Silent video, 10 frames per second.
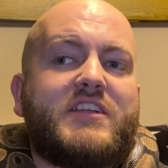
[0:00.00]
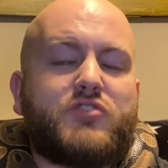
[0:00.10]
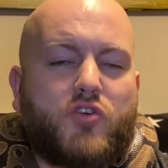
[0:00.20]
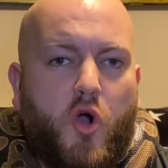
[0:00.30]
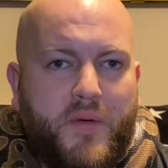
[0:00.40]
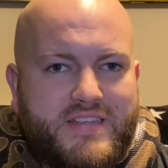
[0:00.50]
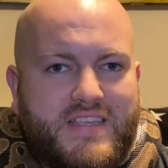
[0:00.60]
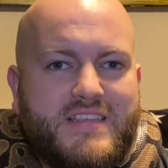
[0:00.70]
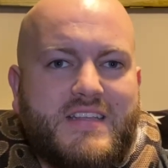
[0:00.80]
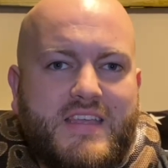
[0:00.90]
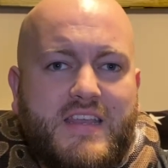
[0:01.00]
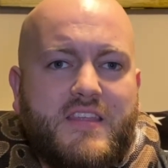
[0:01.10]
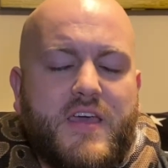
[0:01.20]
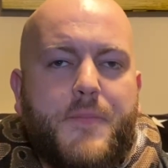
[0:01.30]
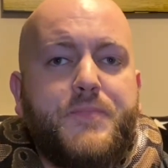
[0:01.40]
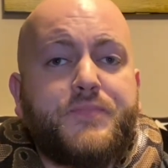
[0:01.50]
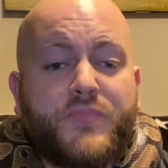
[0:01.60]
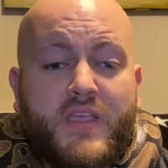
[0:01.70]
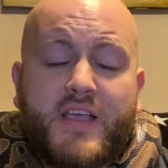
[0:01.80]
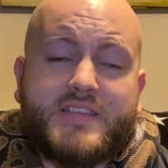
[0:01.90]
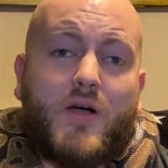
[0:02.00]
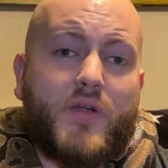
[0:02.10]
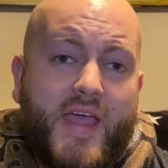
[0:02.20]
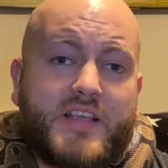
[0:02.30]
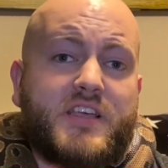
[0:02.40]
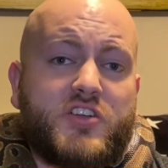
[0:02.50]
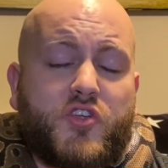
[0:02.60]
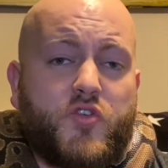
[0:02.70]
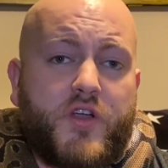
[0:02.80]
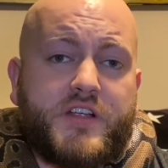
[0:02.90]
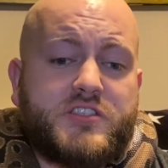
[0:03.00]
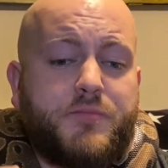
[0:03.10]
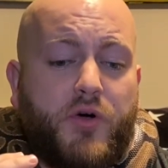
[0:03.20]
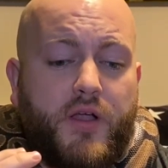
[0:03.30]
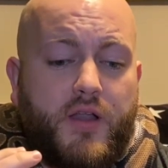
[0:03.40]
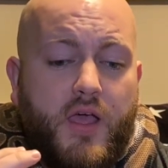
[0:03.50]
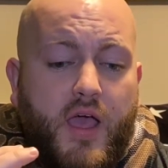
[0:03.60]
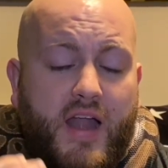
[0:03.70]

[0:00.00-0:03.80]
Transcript: of trick all my snakes into eating them, is I would ask Country Critters to put